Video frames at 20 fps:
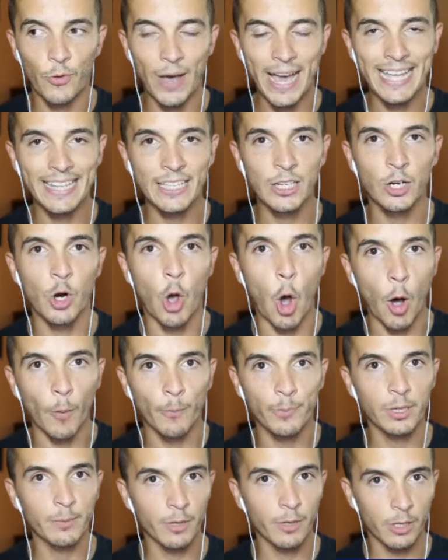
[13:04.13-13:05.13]
find your
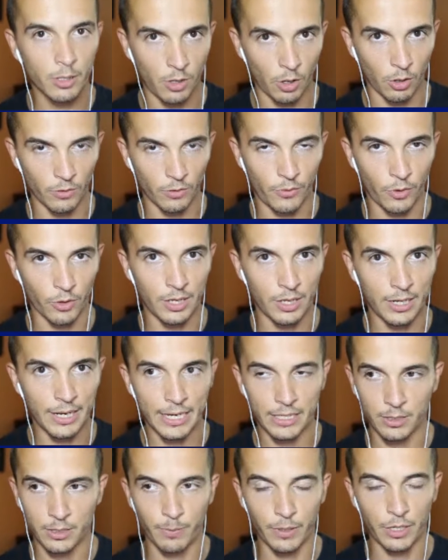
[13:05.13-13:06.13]
optimal goal for the
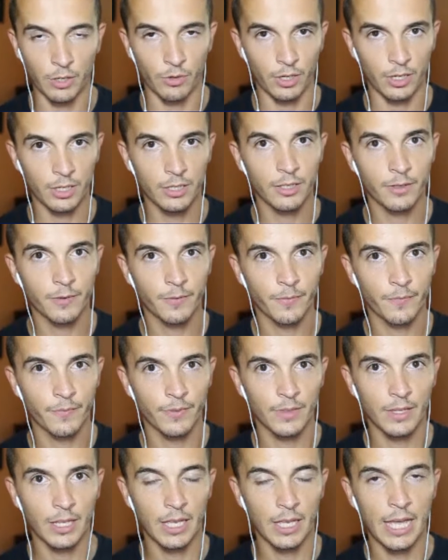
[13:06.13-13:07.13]
next period,
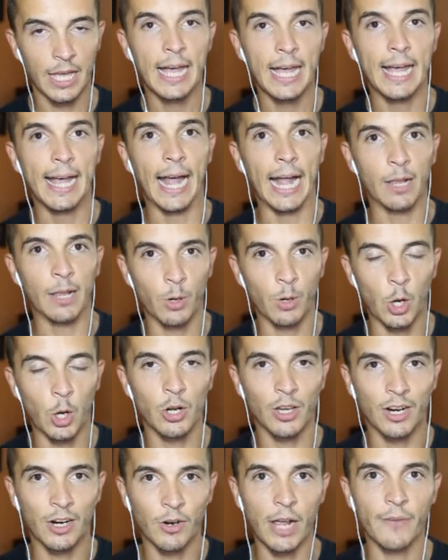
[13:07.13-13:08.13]
and we're
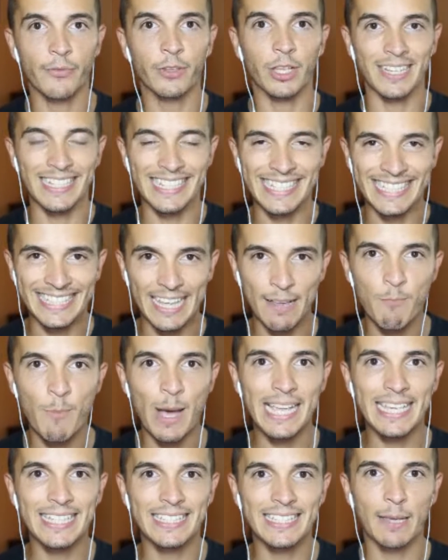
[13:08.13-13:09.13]
gonna craft a
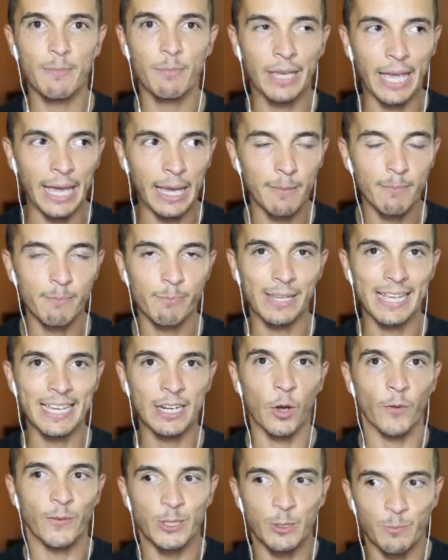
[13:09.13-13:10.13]
step-by-step game
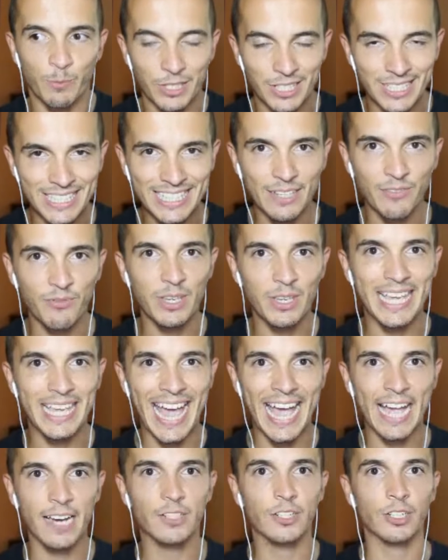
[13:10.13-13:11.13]
plan of specific
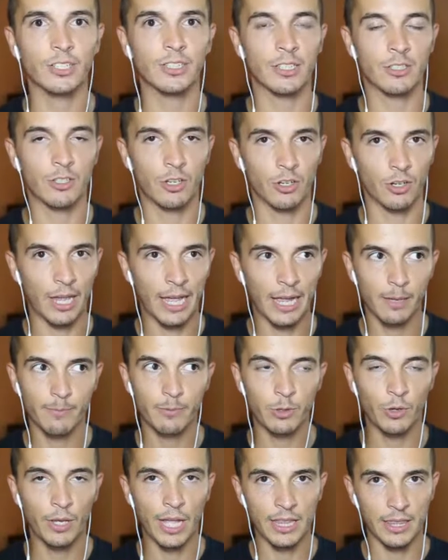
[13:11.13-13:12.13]
action that's gonna
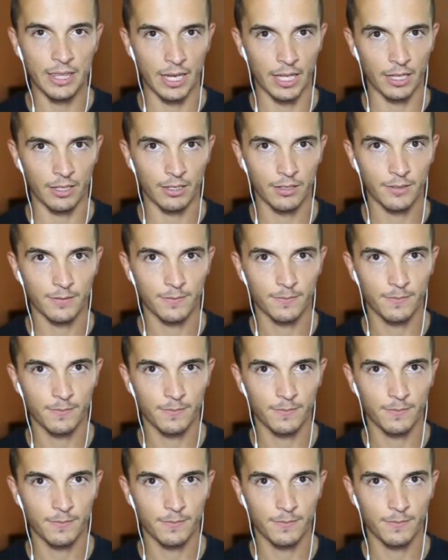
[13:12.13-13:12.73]
help you get that.